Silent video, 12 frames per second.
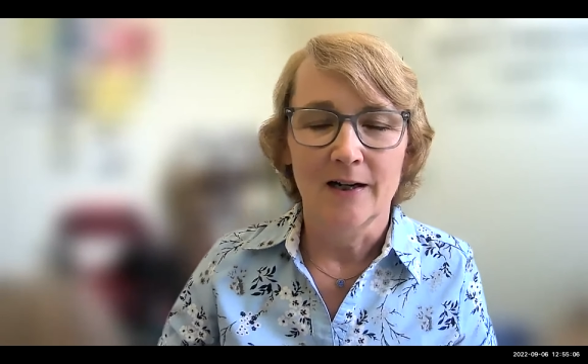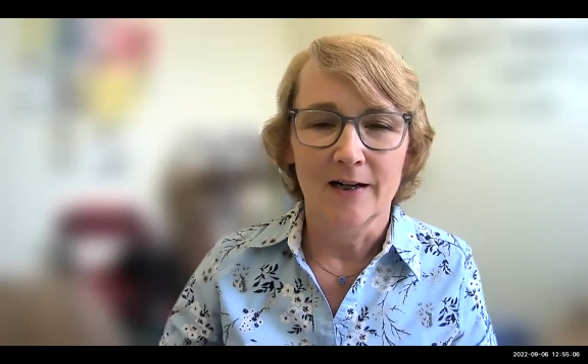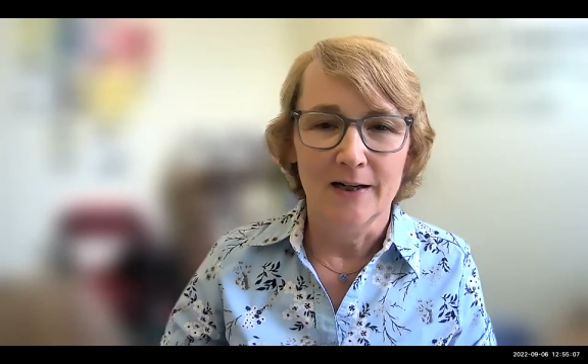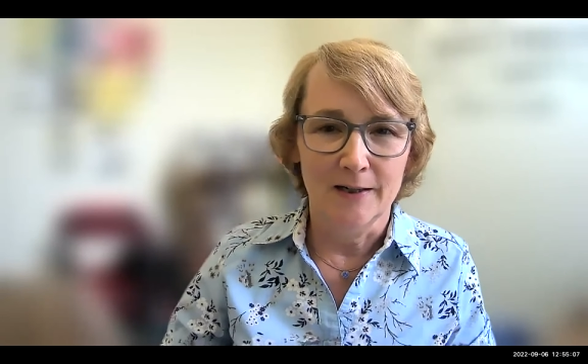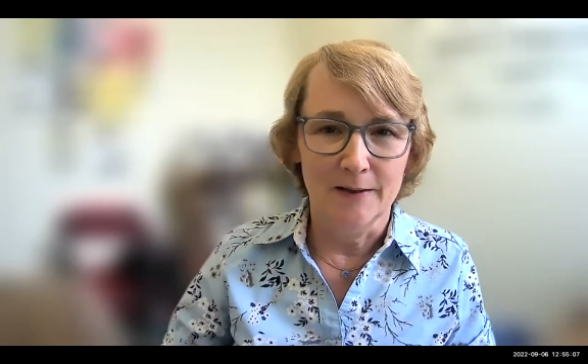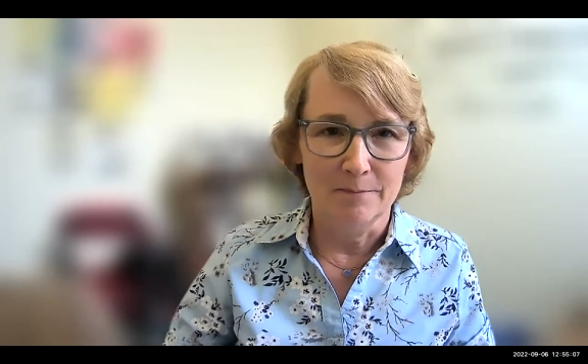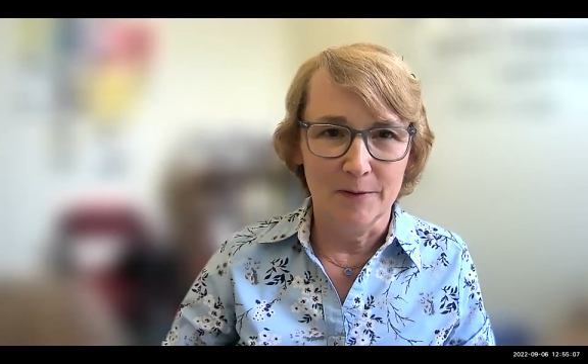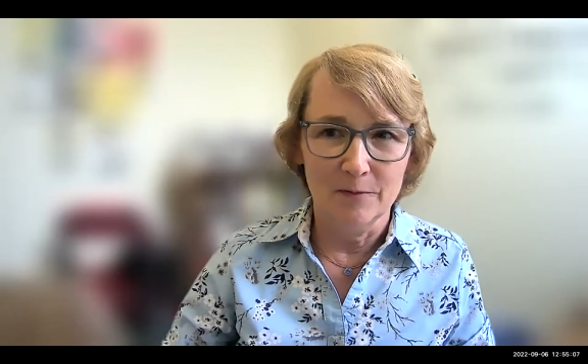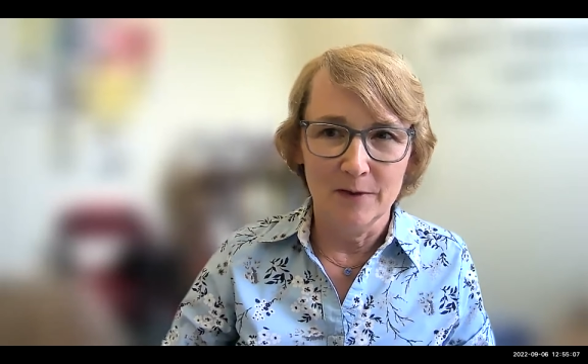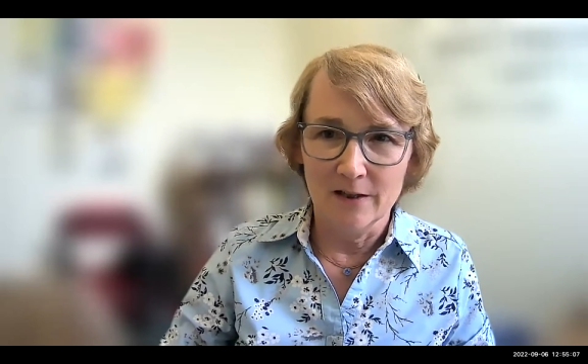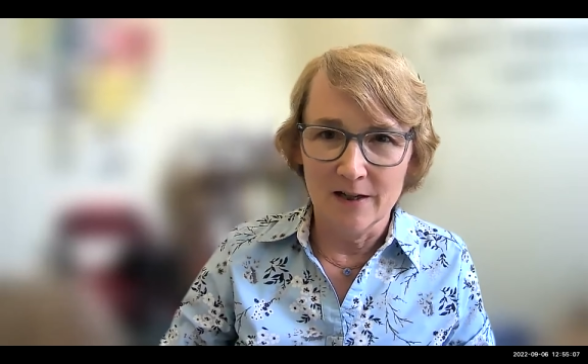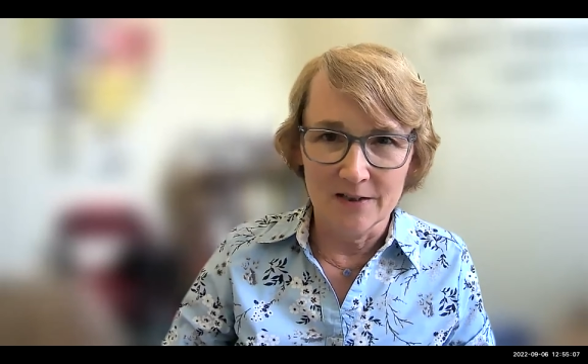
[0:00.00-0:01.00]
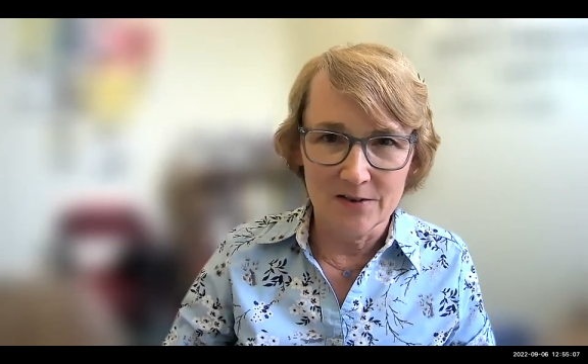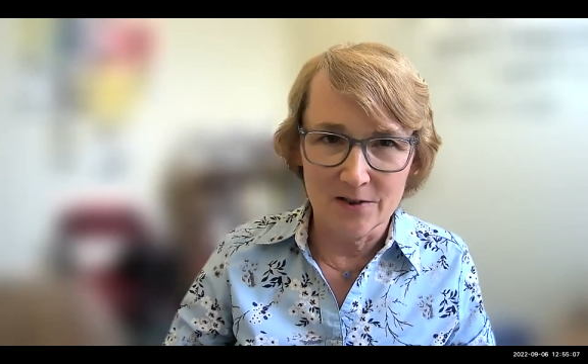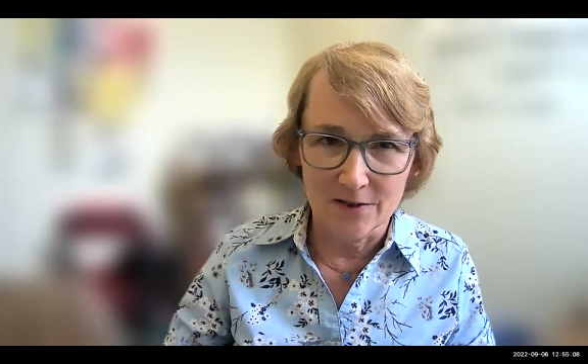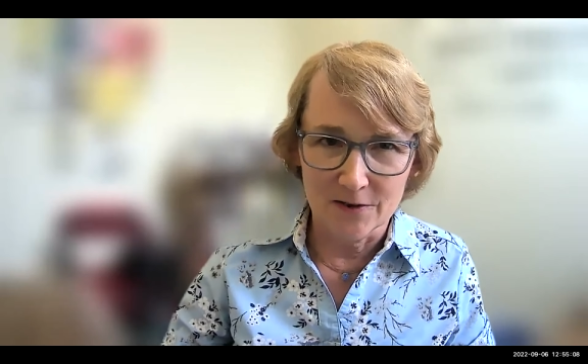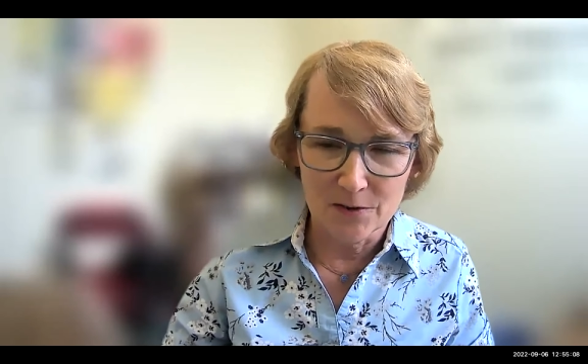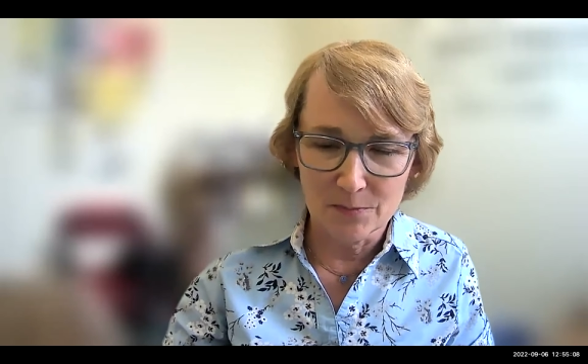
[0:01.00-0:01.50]
but we lost
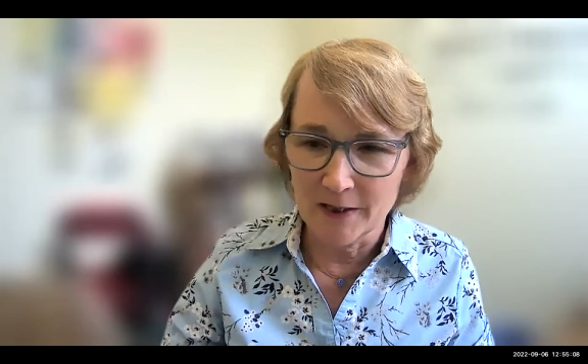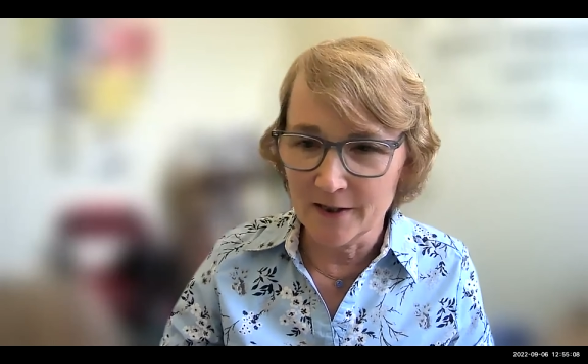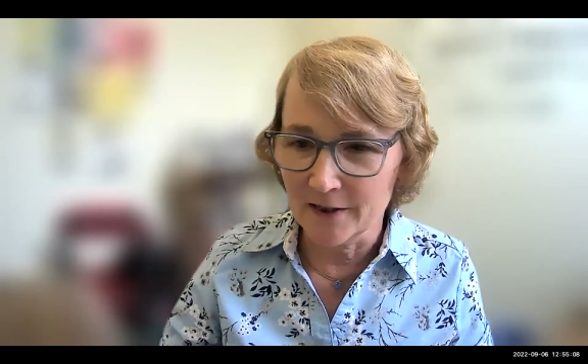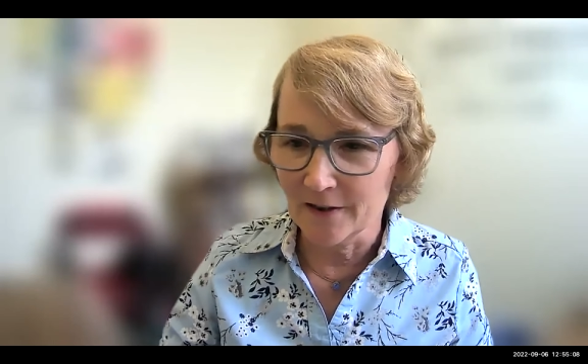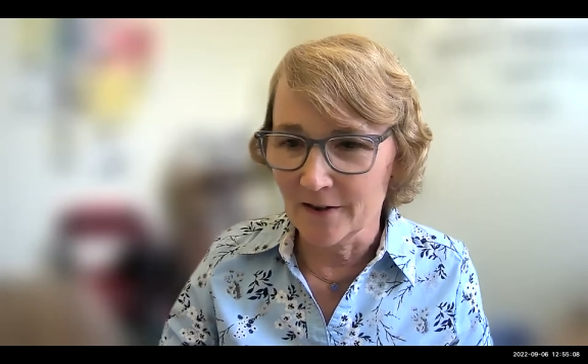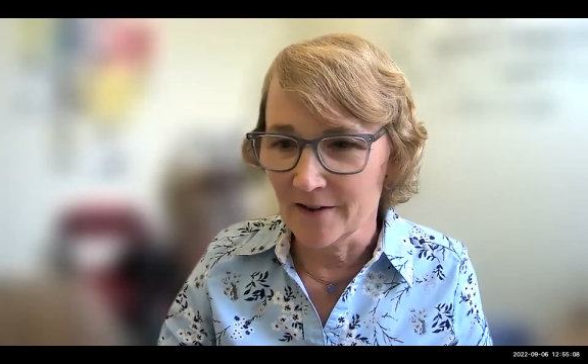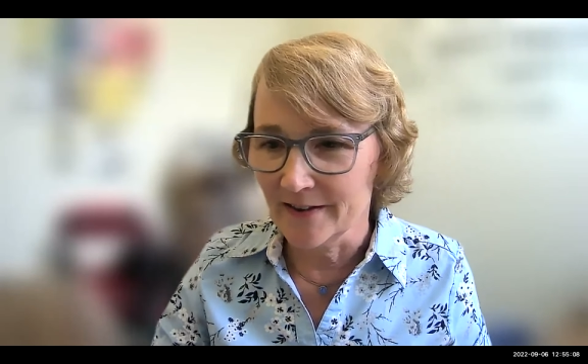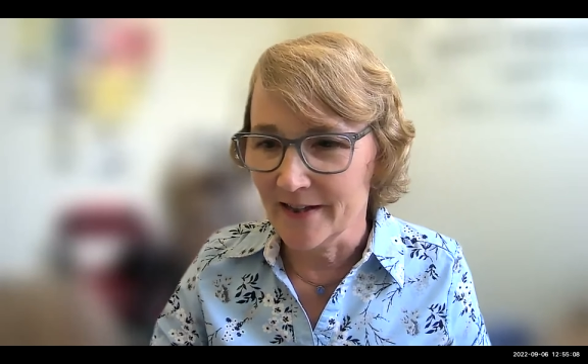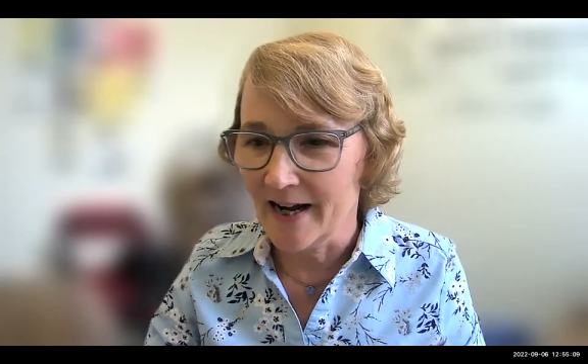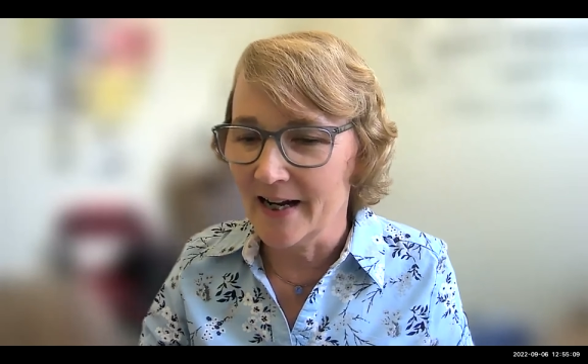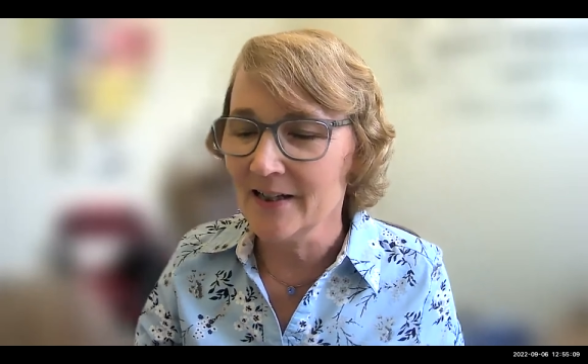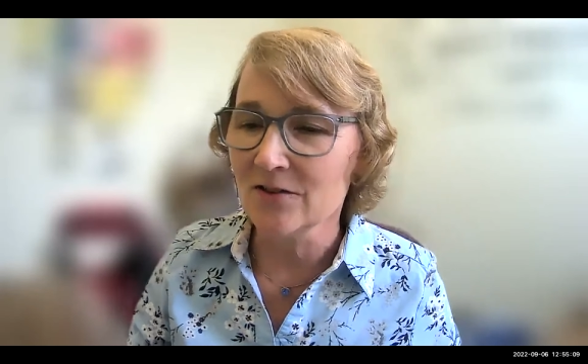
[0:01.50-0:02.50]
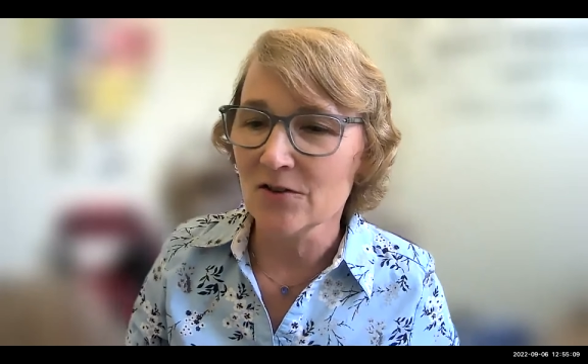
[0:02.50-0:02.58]
our speaker on that.